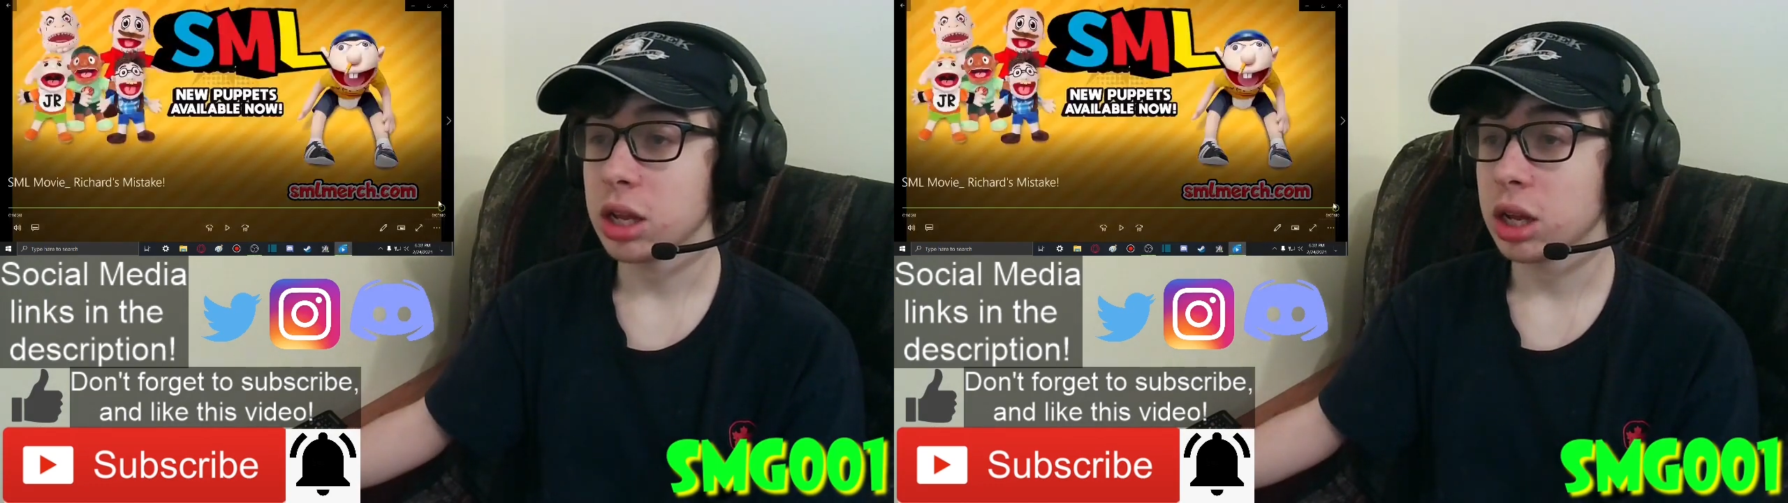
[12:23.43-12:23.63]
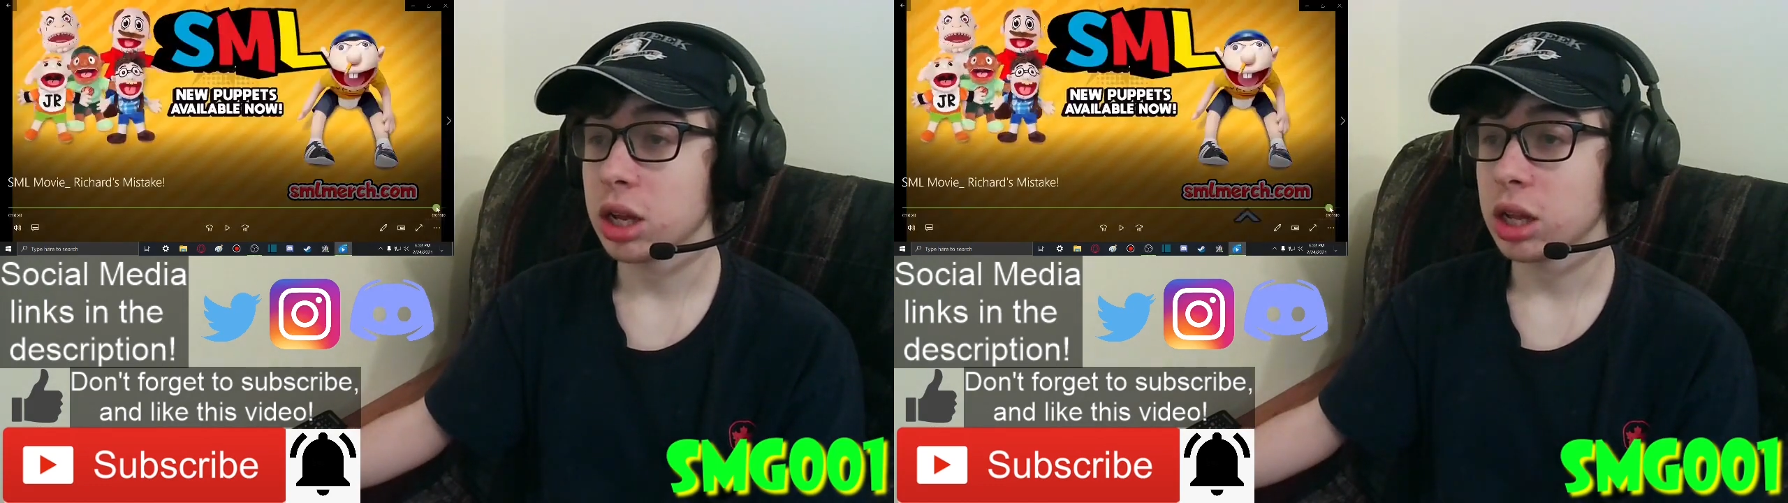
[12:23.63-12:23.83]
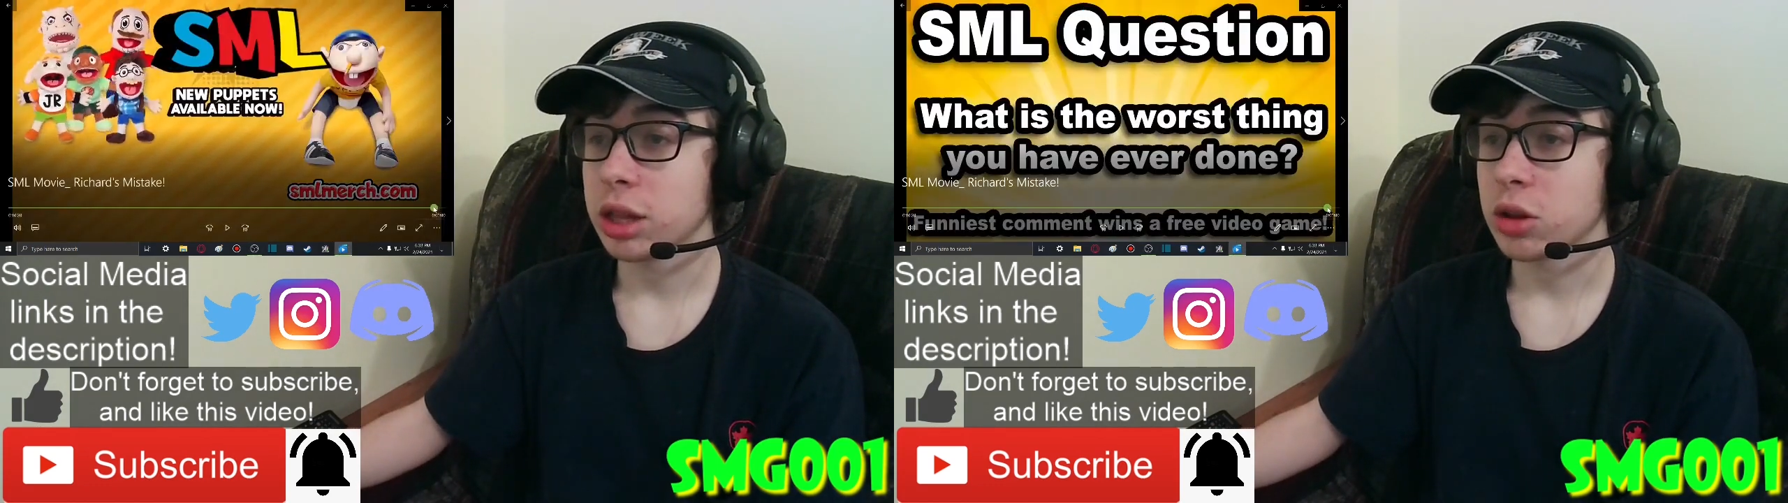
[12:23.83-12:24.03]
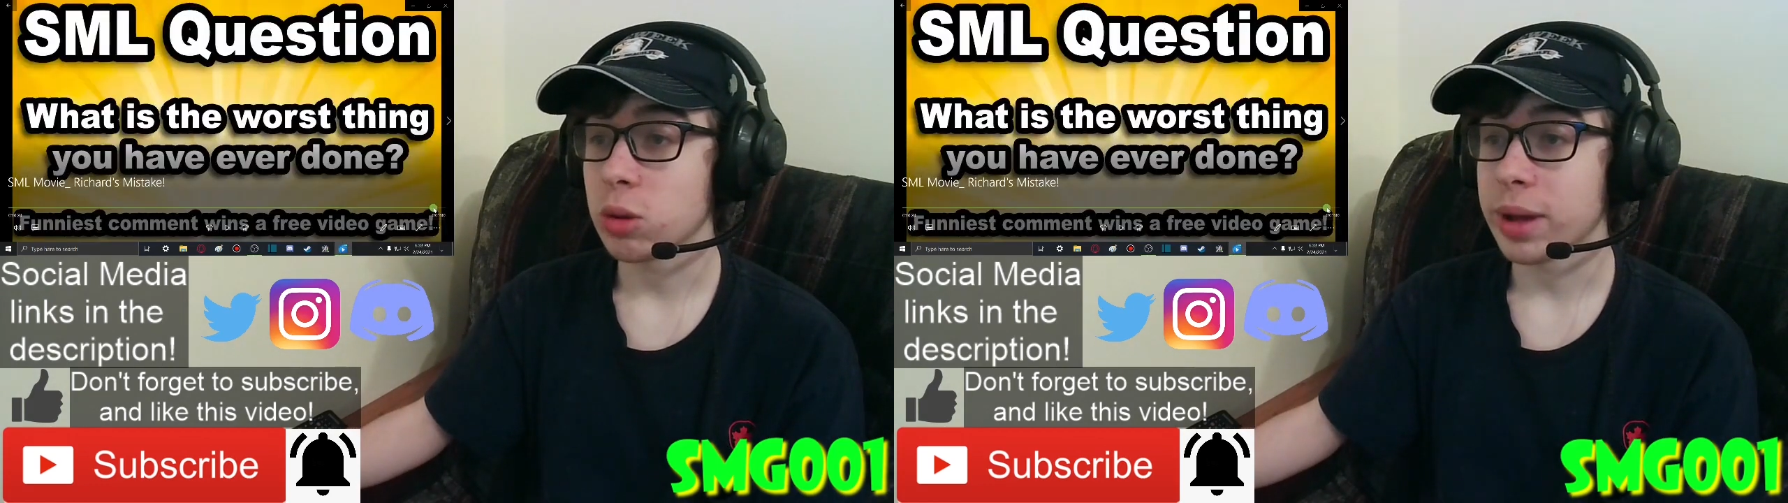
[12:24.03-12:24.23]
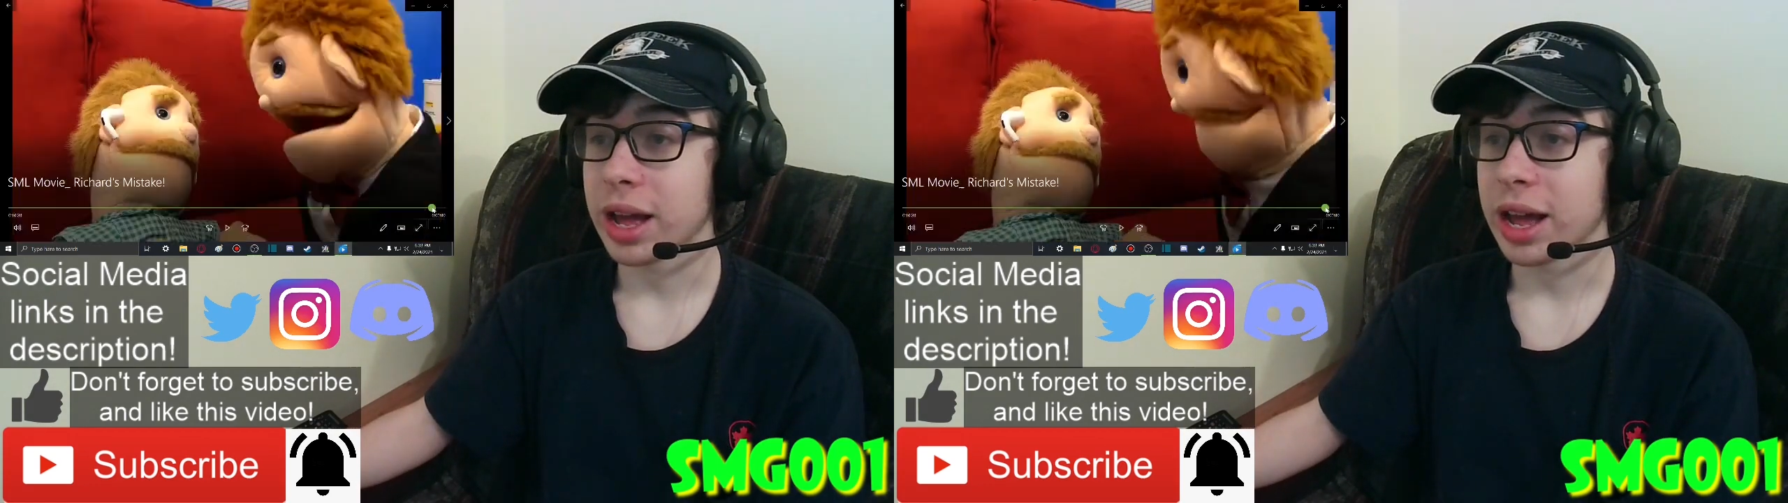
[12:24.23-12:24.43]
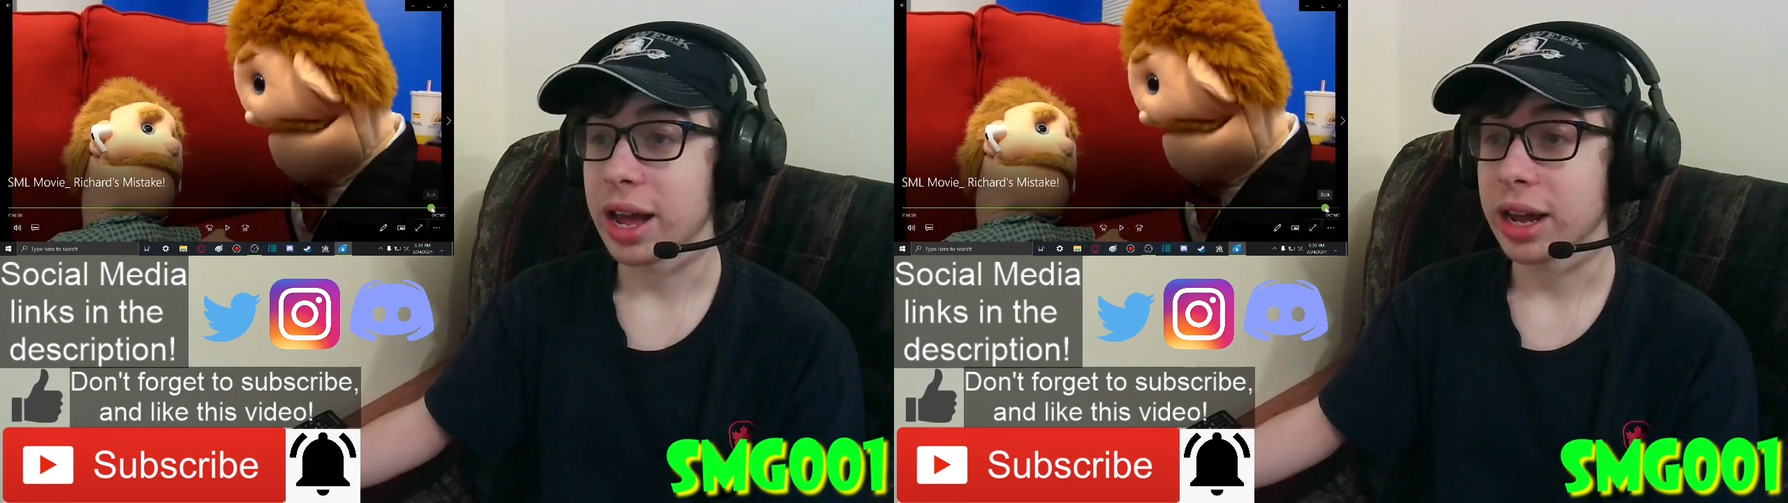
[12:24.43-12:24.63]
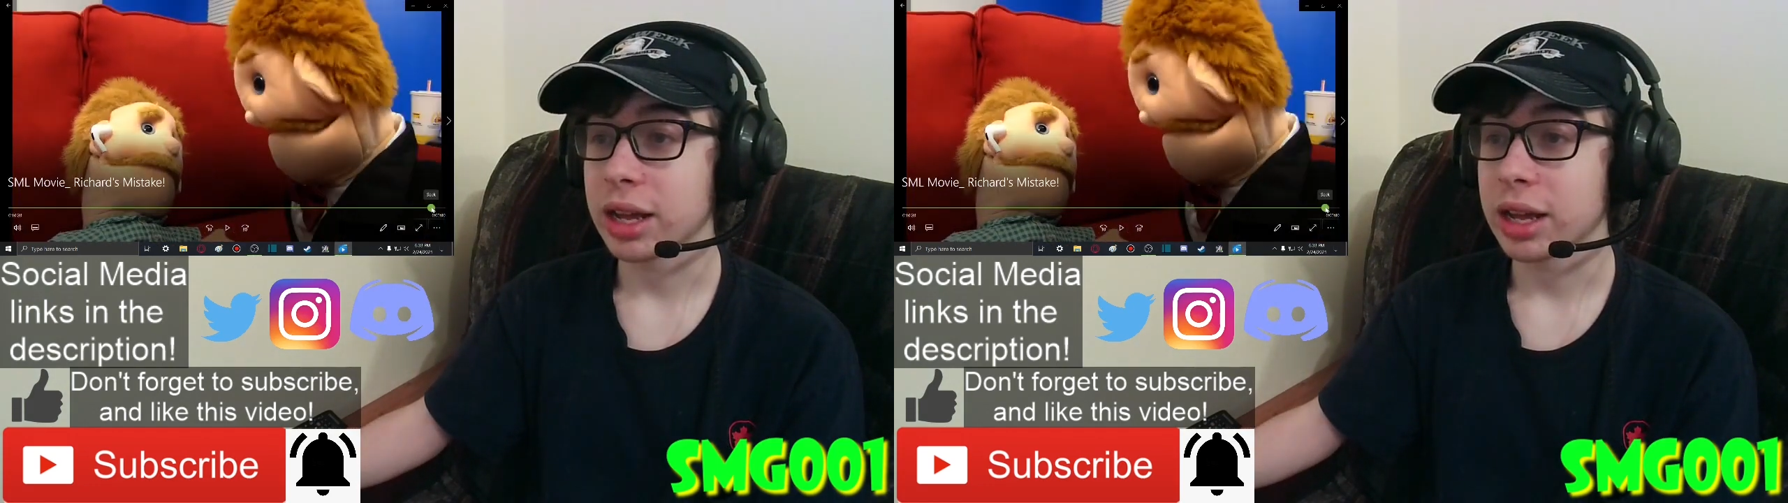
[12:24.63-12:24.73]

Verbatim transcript: Uh, let's go back.